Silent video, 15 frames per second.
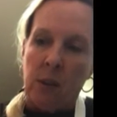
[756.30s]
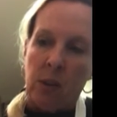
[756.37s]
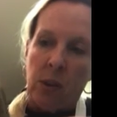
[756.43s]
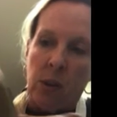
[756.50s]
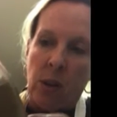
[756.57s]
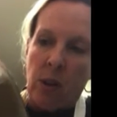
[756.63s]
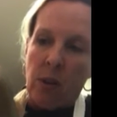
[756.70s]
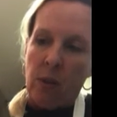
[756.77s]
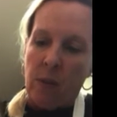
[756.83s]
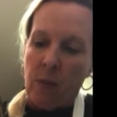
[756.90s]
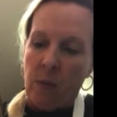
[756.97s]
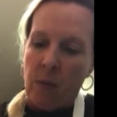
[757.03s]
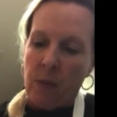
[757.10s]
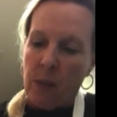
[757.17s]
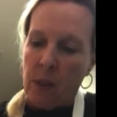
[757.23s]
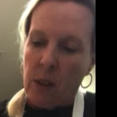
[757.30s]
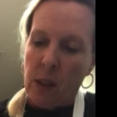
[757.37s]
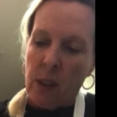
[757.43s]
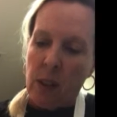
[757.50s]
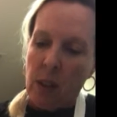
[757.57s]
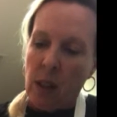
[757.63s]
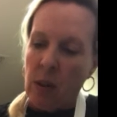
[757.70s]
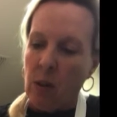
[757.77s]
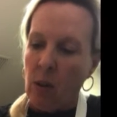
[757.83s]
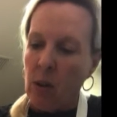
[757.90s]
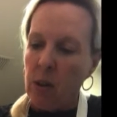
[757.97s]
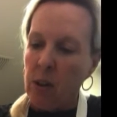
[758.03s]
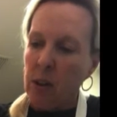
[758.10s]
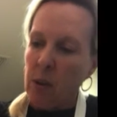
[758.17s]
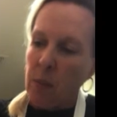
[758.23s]
So get that
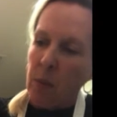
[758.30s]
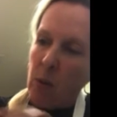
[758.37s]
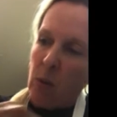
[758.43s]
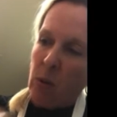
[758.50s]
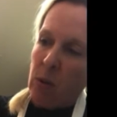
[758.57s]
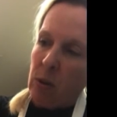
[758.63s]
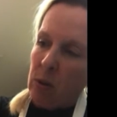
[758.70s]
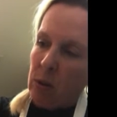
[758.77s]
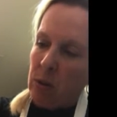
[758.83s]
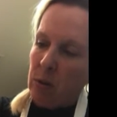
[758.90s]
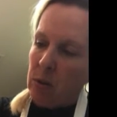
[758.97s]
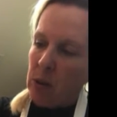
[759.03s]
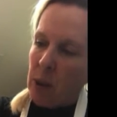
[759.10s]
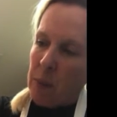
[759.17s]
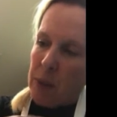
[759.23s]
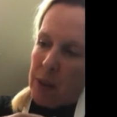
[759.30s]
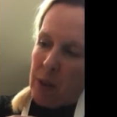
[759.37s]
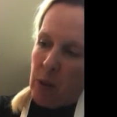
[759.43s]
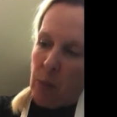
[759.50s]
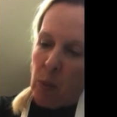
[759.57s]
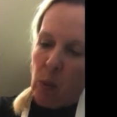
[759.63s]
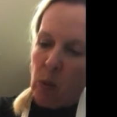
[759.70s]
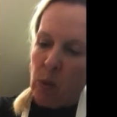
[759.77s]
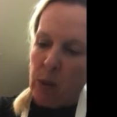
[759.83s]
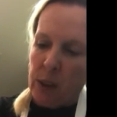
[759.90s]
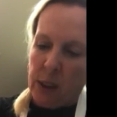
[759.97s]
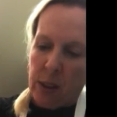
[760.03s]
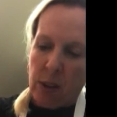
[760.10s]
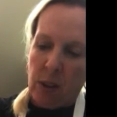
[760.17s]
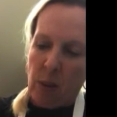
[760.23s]
all in the bowl. I mean the bowl
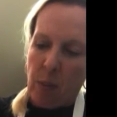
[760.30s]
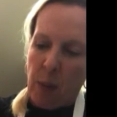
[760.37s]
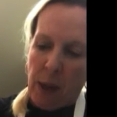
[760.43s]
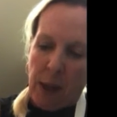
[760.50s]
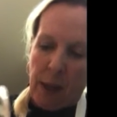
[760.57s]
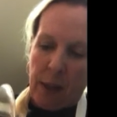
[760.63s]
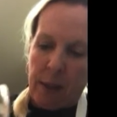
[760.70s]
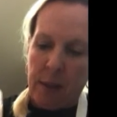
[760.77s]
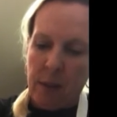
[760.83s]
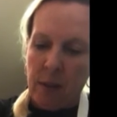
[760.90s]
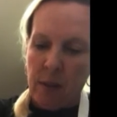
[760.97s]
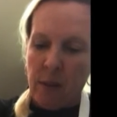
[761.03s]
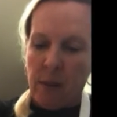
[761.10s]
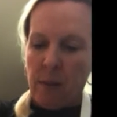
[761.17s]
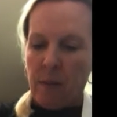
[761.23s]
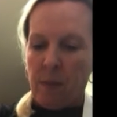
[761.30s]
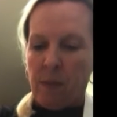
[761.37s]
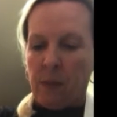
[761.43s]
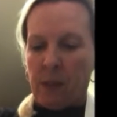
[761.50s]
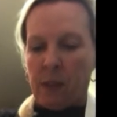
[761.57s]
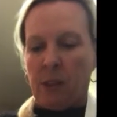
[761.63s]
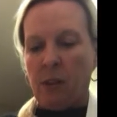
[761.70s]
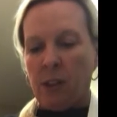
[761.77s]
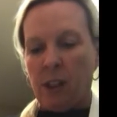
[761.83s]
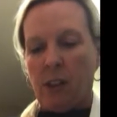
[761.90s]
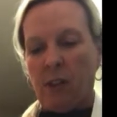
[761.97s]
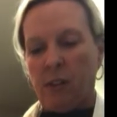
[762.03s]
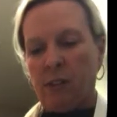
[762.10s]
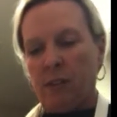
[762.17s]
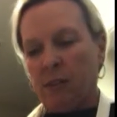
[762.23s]
into the pan. There you
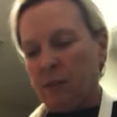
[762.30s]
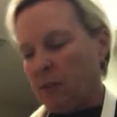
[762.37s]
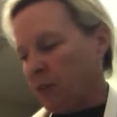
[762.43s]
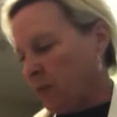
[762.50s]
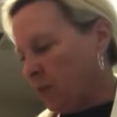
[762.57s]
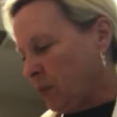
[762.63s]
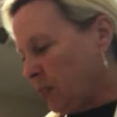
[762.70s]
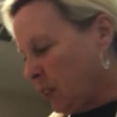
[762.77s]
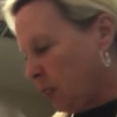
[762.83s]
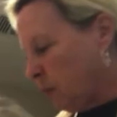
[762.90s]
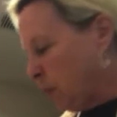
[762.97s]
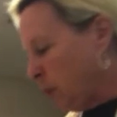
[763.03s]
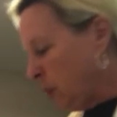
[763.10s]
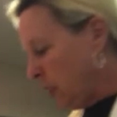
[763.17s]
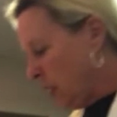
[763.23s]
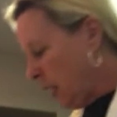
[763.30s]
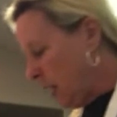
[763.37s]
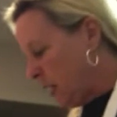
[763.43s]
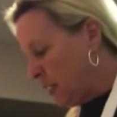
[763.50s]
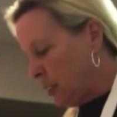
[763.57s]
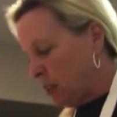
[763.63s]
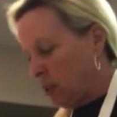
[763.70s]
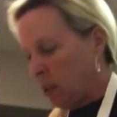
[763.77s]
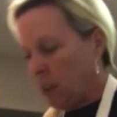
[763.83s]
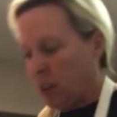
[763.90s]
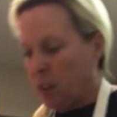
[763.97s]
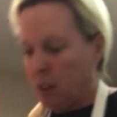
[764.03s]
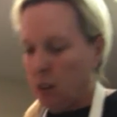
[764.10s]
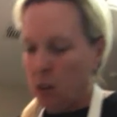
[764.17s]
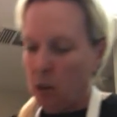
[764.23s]
go. Pretty nice. I
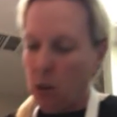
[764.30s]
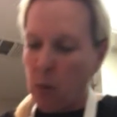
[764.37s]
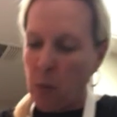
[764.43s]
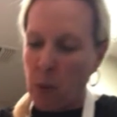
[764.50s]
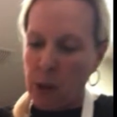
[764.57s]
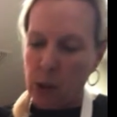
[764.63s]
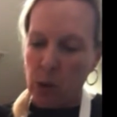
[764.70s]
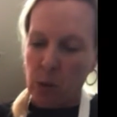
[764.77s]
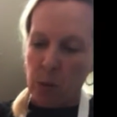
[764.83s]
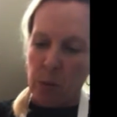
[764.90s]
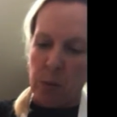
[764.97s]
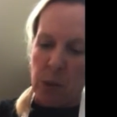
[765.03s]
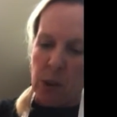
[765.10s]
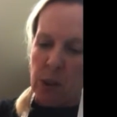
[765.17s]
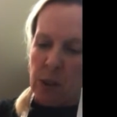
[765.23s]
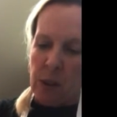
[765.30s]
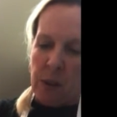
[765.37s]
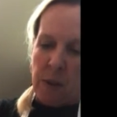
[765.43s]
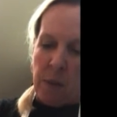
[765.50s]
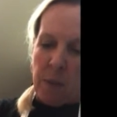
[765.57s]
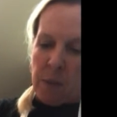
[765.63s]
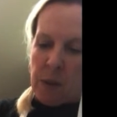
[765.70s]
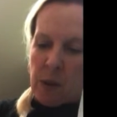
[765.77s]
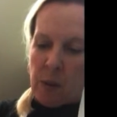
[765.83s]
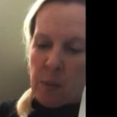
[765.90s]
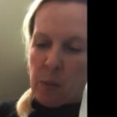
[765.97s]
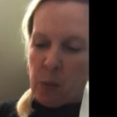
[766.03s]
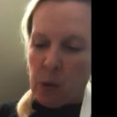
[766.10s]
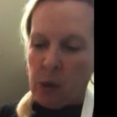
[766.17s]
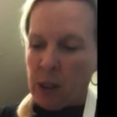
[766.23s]
did little mushrooms.
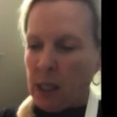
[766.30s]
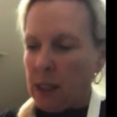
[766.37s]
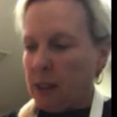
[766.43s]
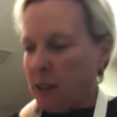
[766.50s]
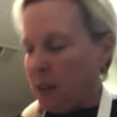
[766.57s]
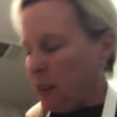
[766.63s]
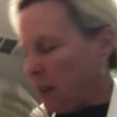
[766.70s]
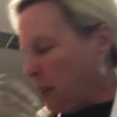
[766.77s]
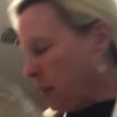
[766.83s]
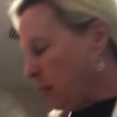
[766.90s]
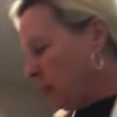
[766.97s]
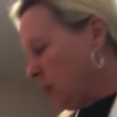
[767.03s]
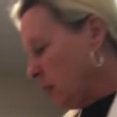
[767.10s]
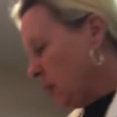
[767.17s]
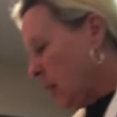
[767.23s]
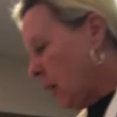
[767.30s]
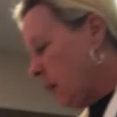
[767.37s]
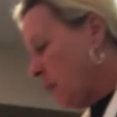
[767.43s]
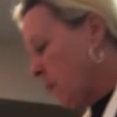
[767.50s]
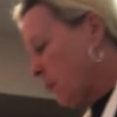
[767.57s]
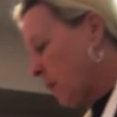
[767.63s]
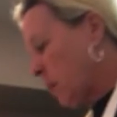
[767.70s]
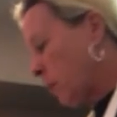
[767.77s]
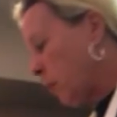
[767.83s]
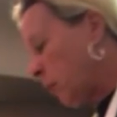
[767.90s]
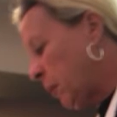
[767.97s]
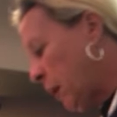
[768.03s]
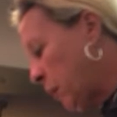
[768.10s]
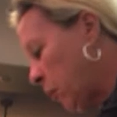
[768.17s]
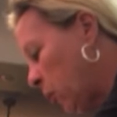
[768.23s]
Put that in there. Okay, put
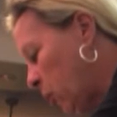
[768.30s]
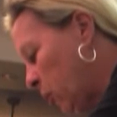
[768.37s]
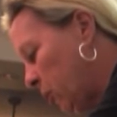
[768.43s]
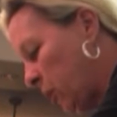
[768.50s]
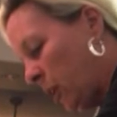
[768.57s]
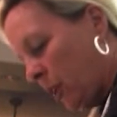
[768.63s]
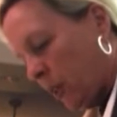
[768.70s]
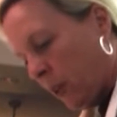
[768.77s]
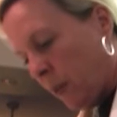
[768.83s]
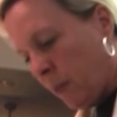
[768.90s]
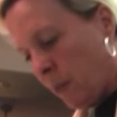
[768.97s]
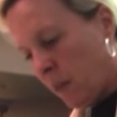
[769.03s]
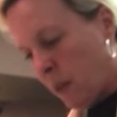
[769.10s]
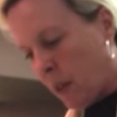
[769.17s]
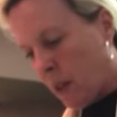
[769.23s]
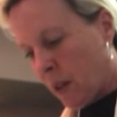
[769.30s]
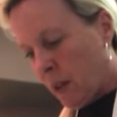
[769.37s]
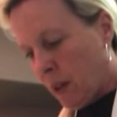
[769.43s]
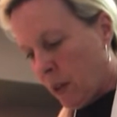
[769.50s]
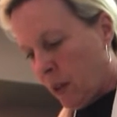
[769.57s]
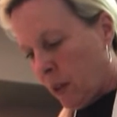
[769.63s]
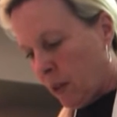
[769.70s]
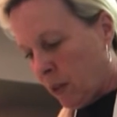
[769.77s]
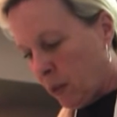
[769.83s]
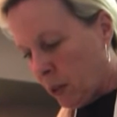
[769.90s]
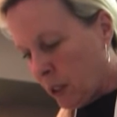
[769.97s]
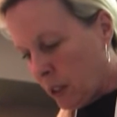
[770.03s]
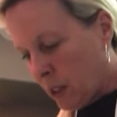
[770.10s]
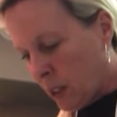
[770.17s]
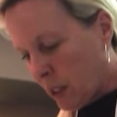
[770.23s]
my bowl in there.
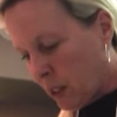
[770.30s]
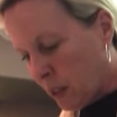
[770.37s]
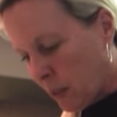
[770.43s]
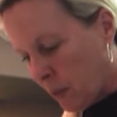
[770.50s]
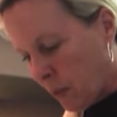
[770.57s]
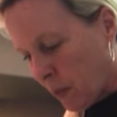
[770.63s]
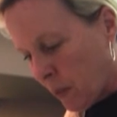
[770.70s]
What's this?